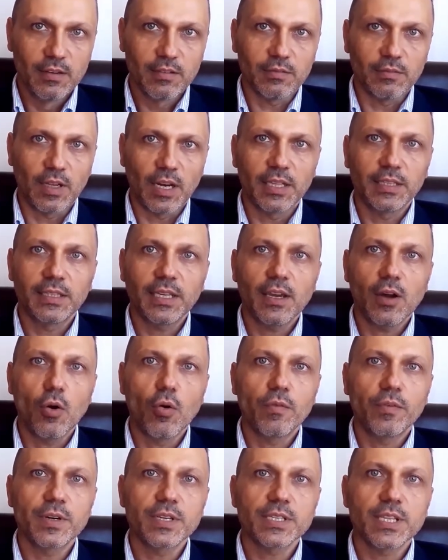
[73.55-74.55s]
Valenta
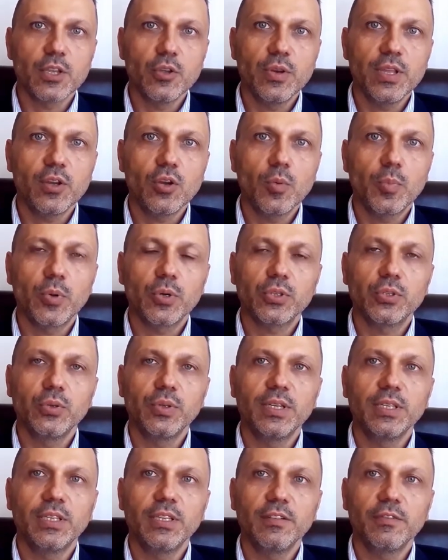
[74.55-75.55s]
offers a unique
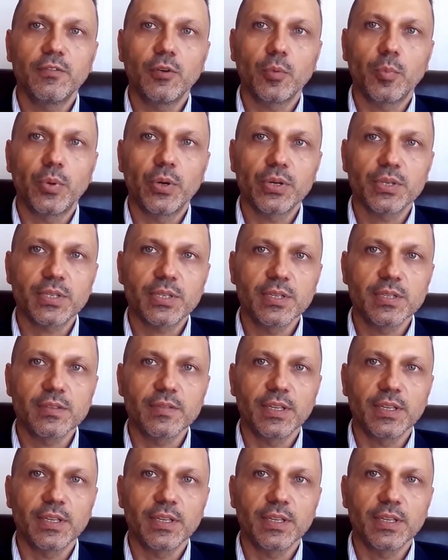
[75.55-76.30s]
opportunity for persons